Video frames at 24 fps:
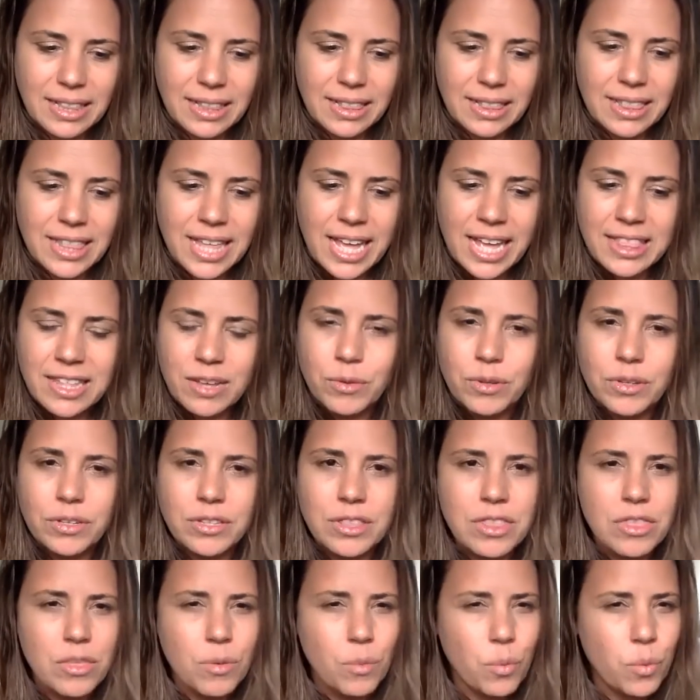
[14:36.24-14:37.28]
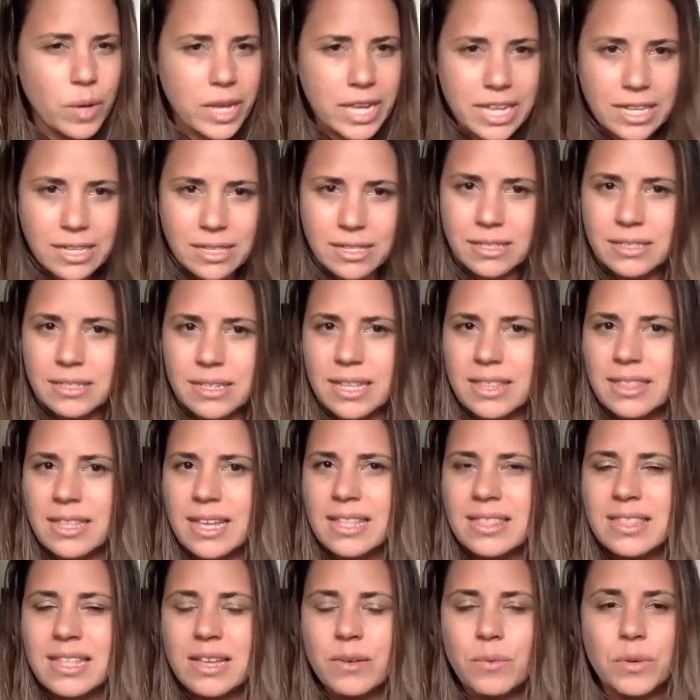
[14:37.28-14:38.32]
then there were the wins and
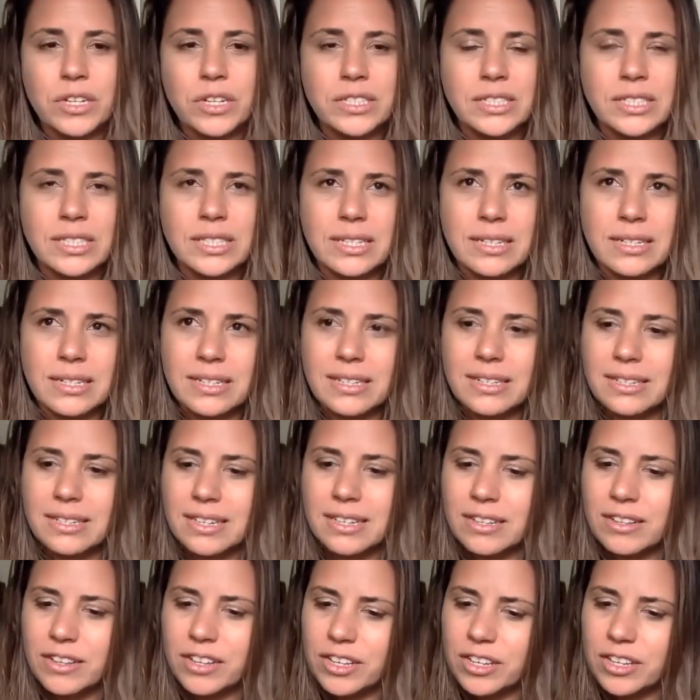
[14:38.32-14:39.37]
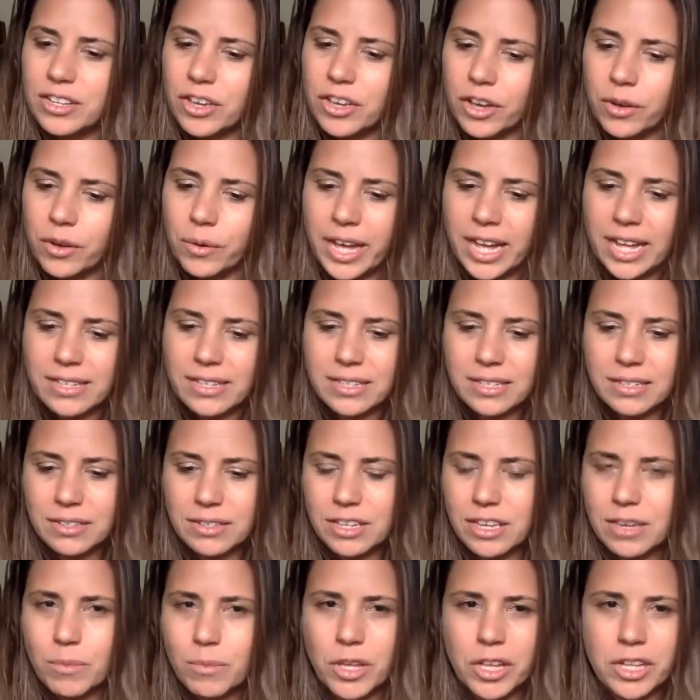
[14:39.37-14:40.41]
then there was the you know you go out to a
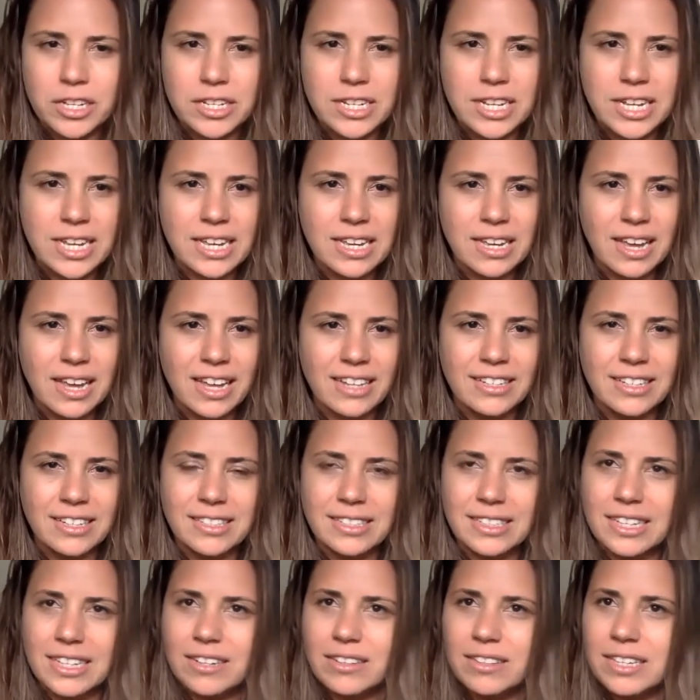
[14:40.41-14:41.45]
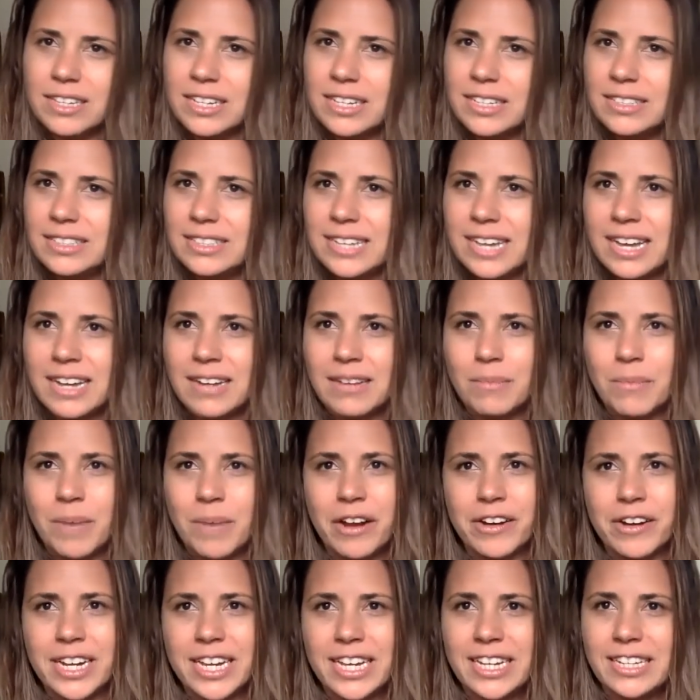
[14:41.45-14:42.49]
community and you see all these young
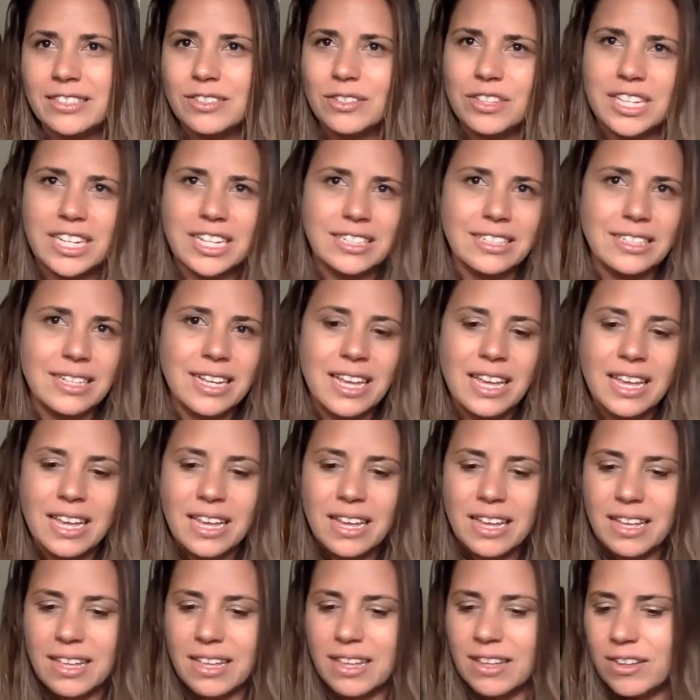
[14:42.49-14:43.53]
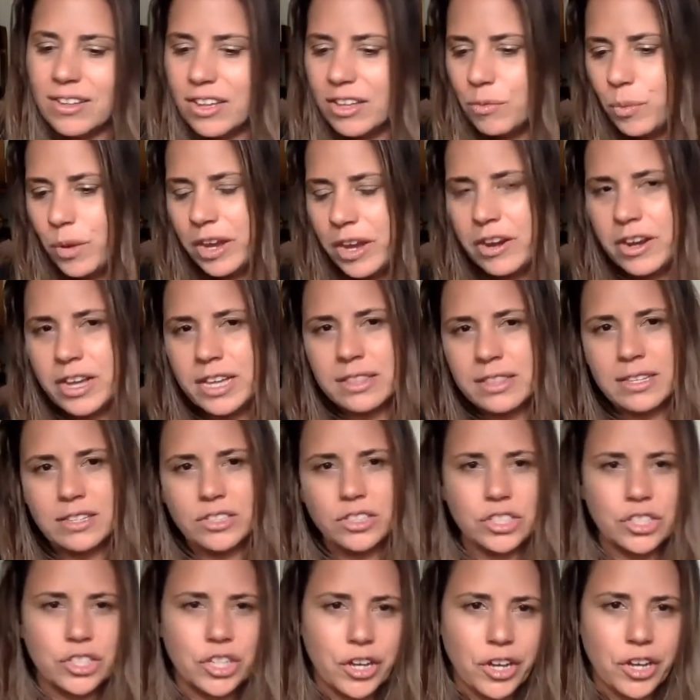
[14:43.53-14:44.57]
Murris or these you know wearing the
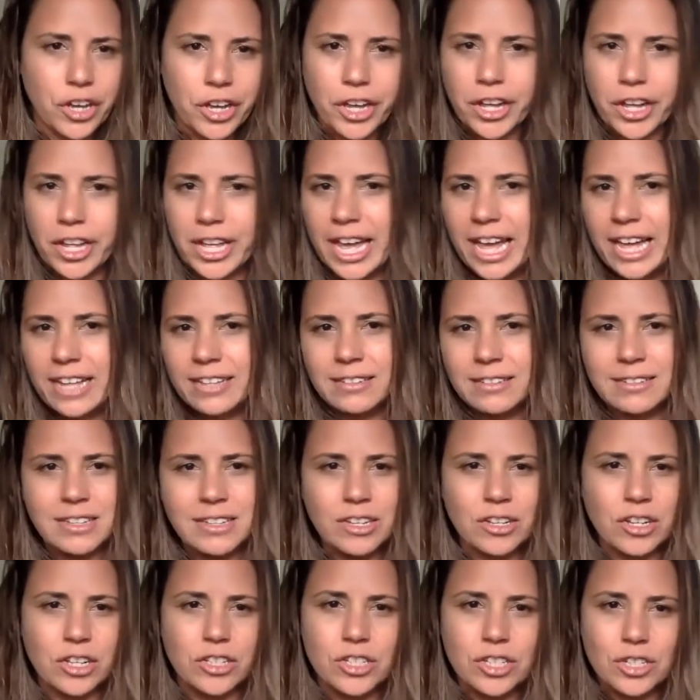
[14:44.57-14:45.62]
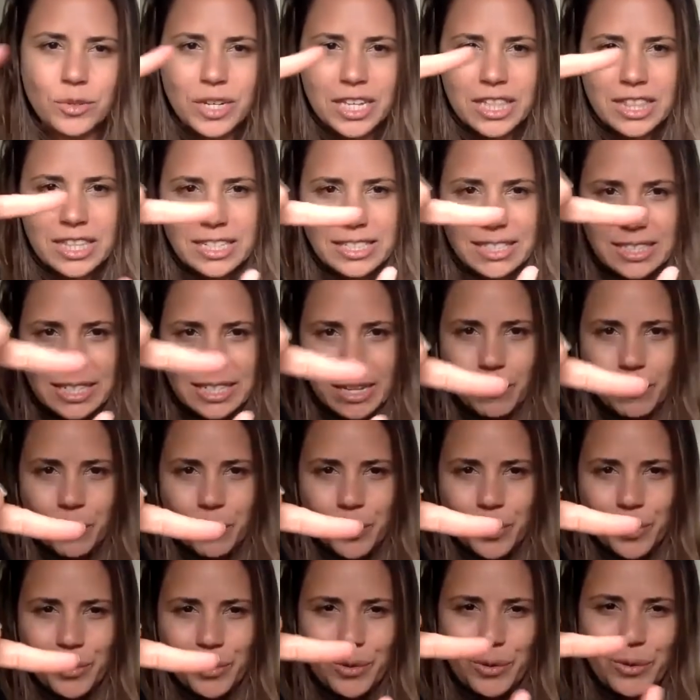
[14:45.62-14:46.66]
shirt and you know doing the
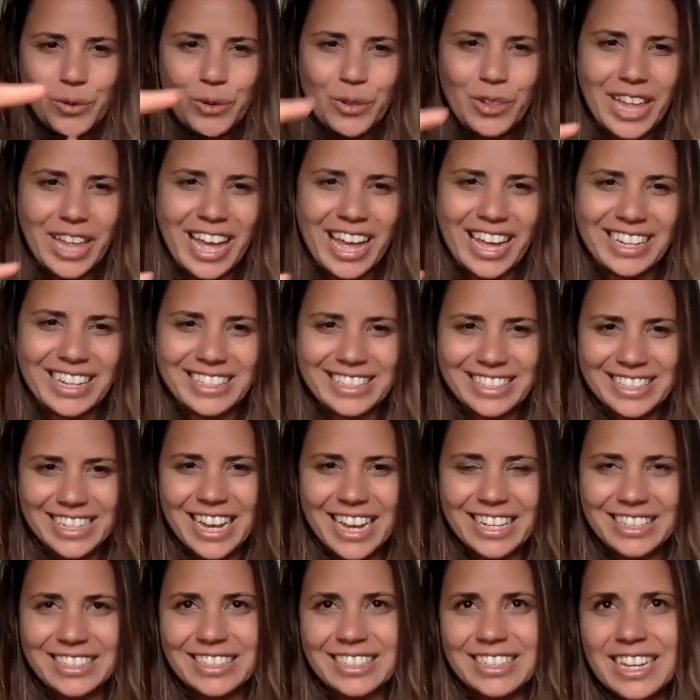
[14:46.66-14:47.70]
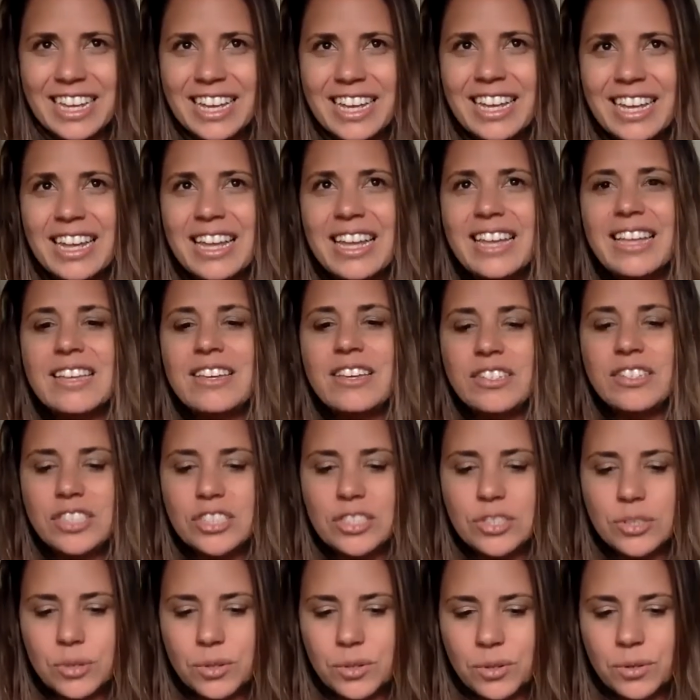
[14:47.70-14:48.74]
symbol and just you
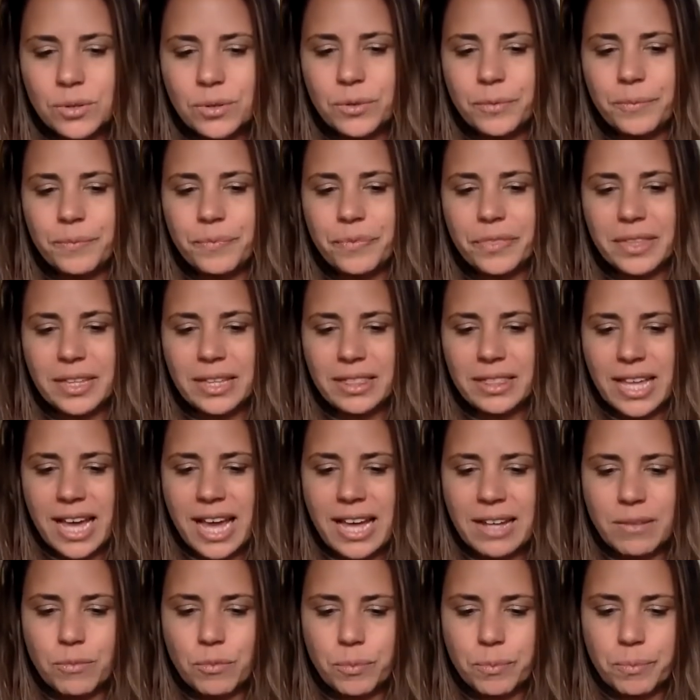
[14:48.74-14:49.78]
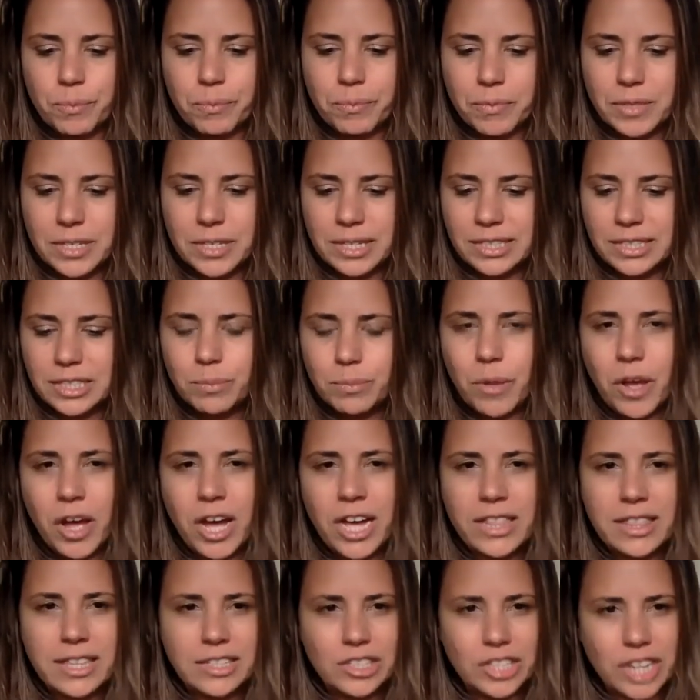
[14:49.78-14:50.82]
saw that
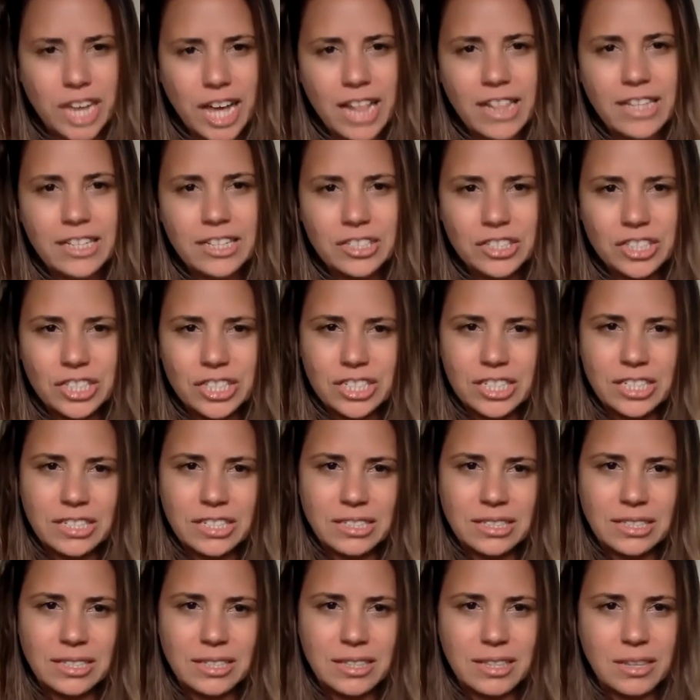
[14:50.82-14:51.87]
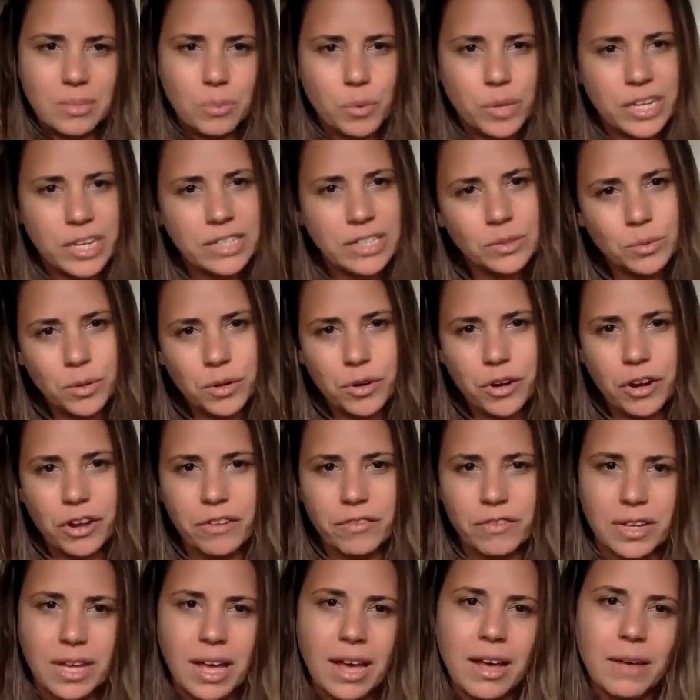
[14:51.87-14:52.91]
despite the challenges the wins were
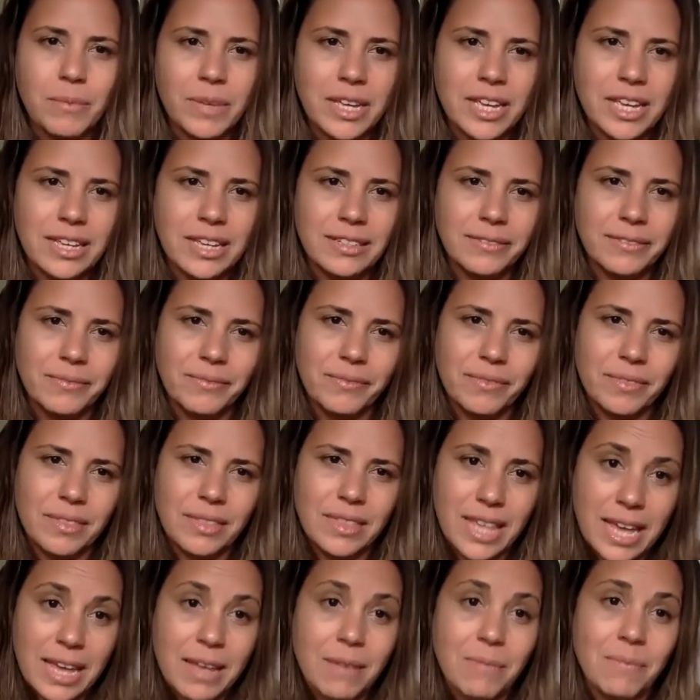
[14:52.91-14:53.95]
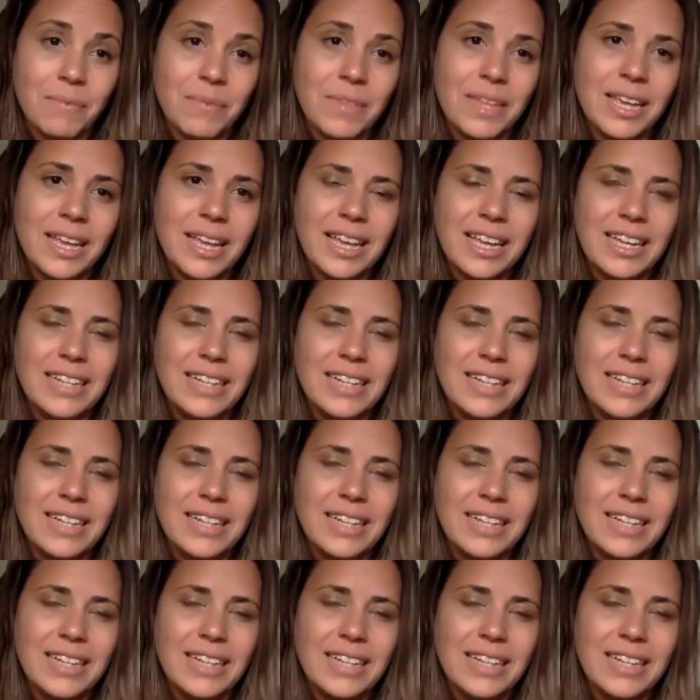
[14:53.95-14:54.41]
overcoming them i mean